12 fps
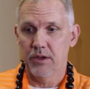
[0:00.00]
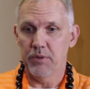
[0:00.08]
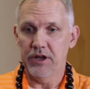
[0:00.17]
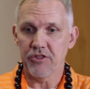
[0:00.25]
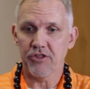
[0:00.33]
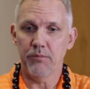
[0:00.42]

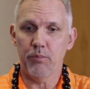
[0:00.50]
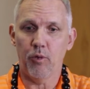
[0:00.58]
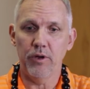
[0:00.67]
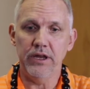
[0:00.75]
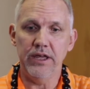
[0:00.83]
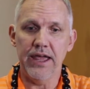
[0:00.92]
but at some
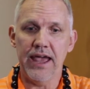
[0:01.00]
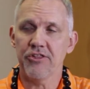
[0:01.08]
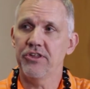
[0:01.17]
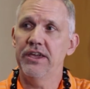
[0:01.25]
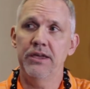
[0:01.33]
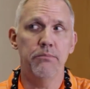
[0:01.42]
point he
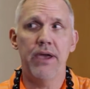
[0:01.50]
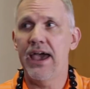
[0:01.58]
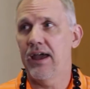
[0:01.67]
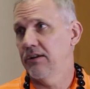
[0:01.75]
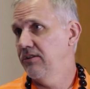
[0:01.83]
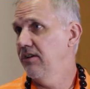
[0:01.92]
has to
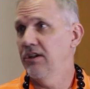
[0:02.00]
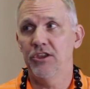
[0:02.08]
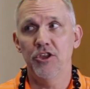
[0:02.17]
impact a